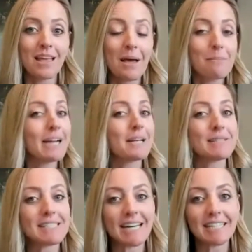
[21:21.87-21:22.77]
My name
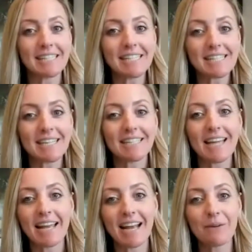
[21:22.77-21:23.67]
is Dana Neeson,
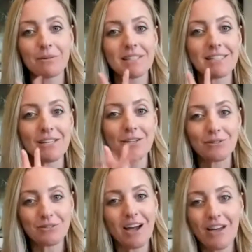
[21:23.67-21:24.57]
and I will see
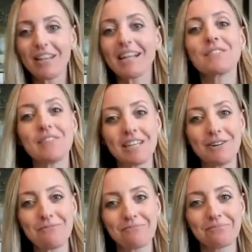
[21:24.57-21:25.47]
you on the next video.